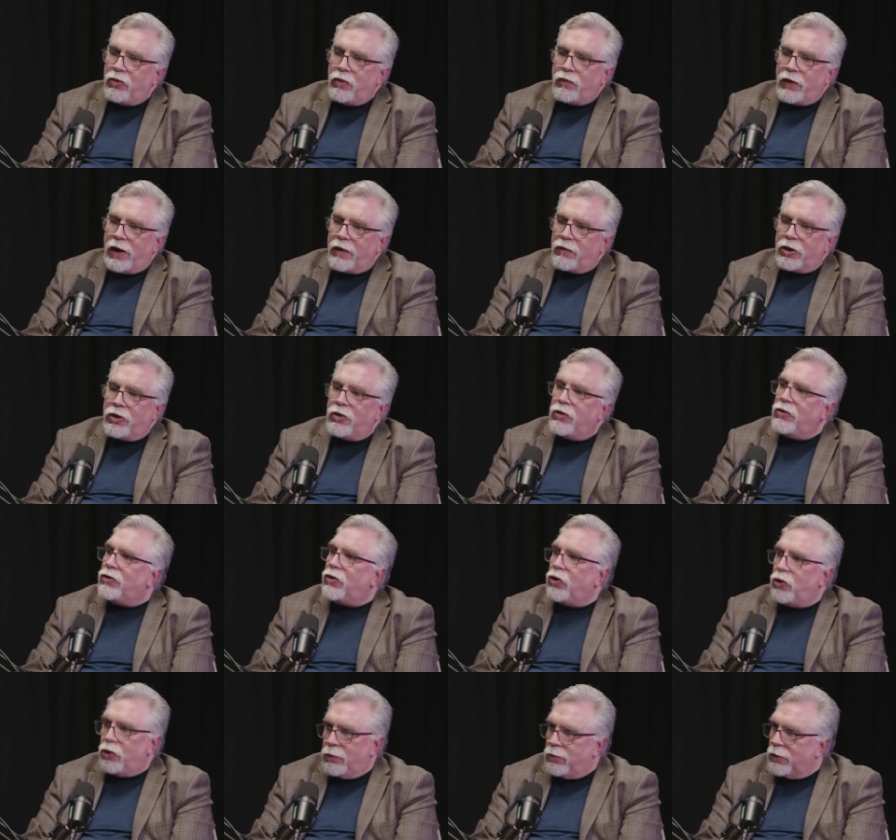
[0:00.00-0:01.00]
ever
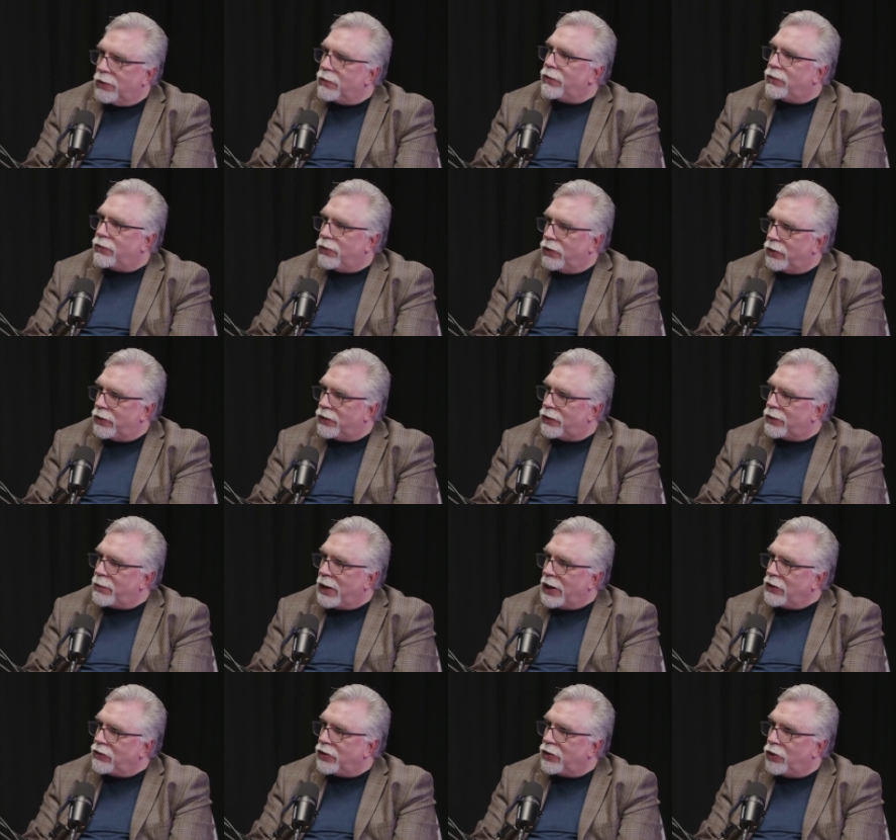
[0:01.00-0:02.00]
used Uber before, just
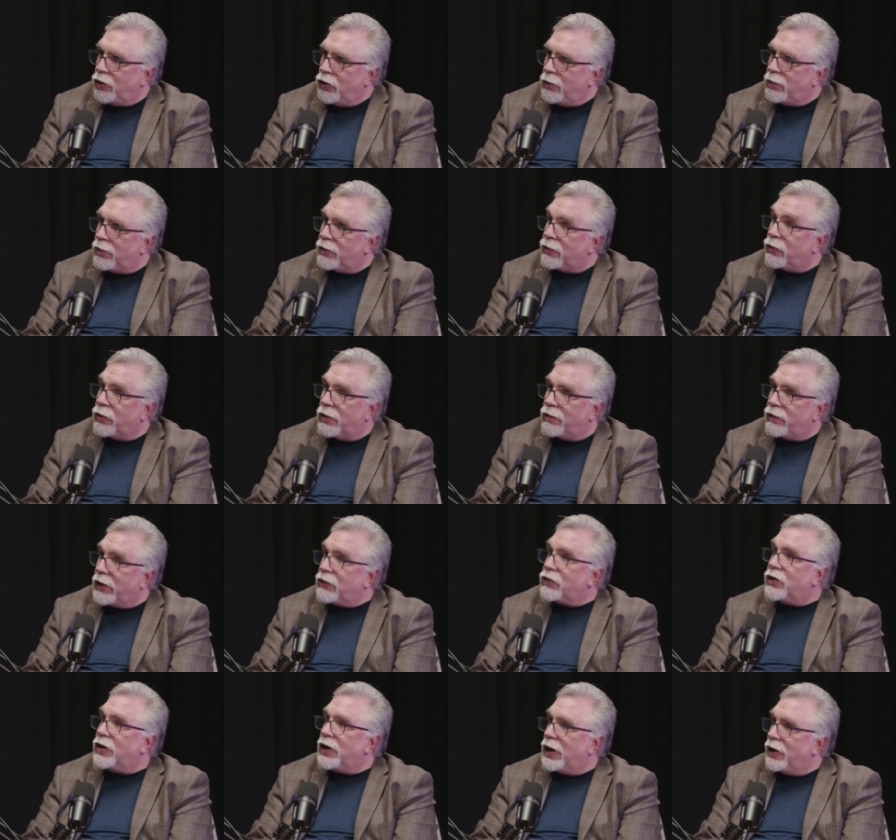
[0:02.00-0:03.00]
imagine Uber for
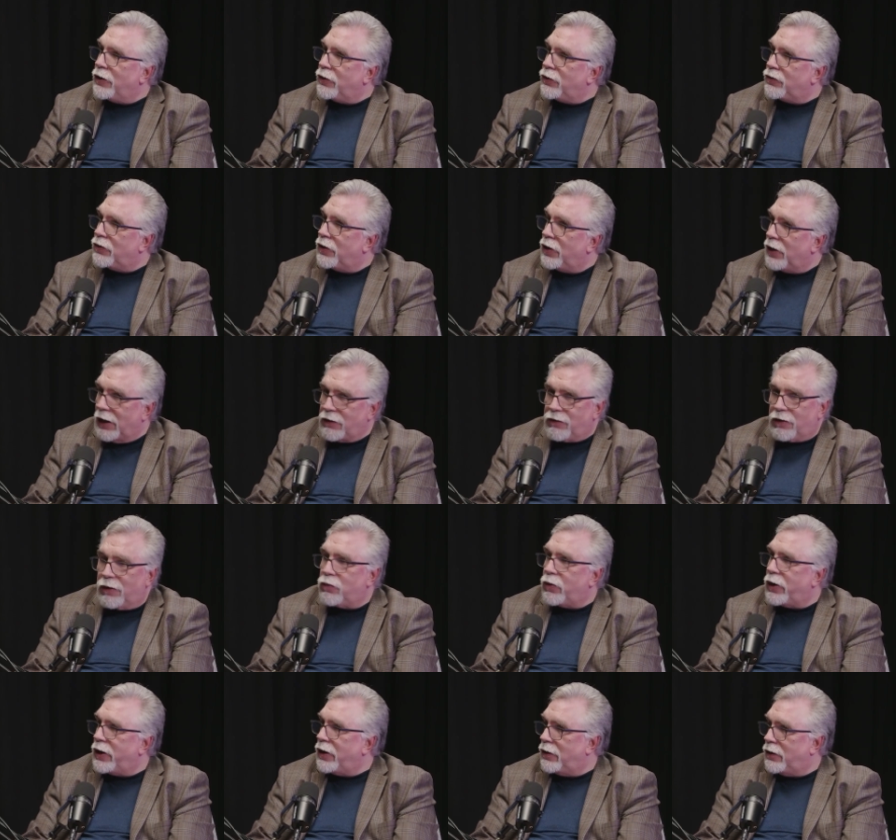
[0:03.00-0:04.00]
investigators. That's a good
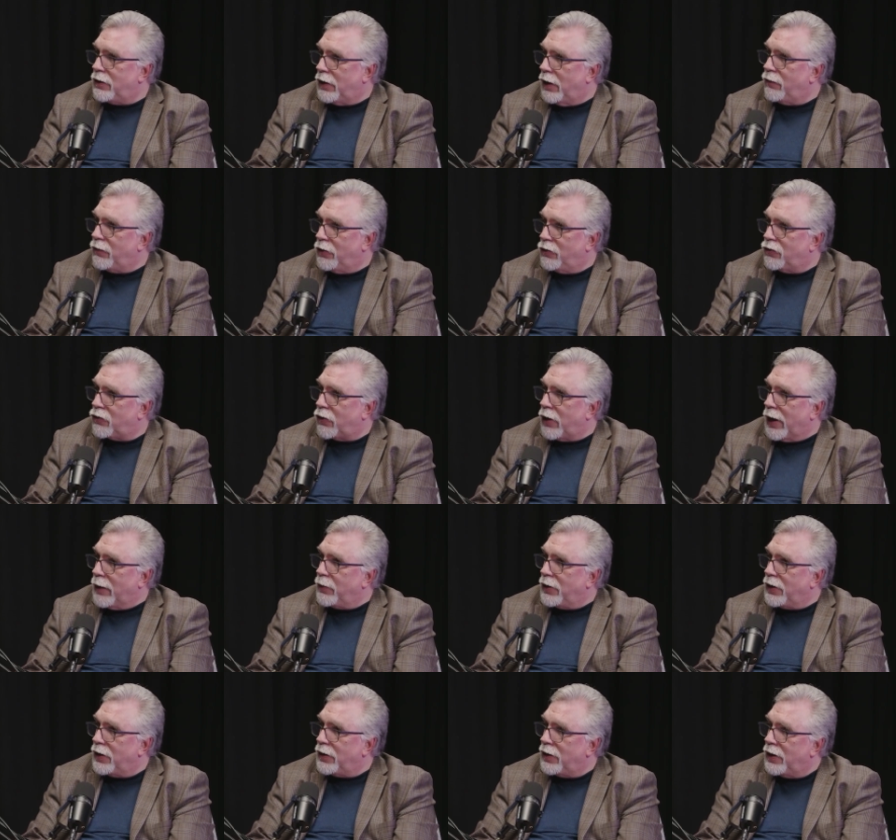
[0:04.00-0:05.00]
way of
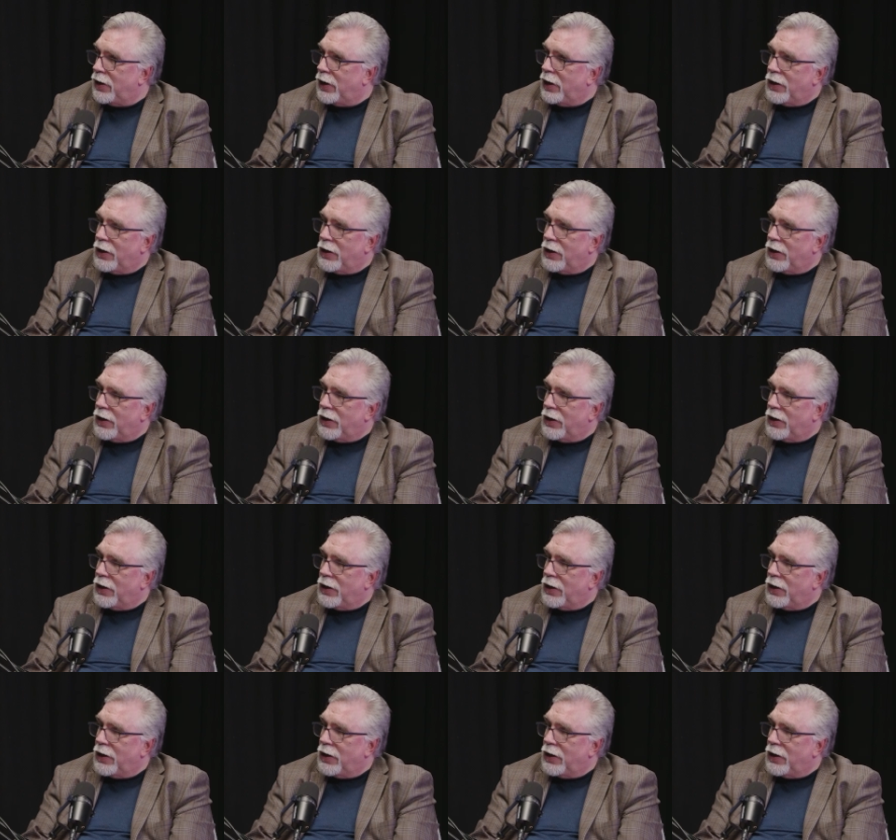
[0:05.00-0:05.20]
describing it.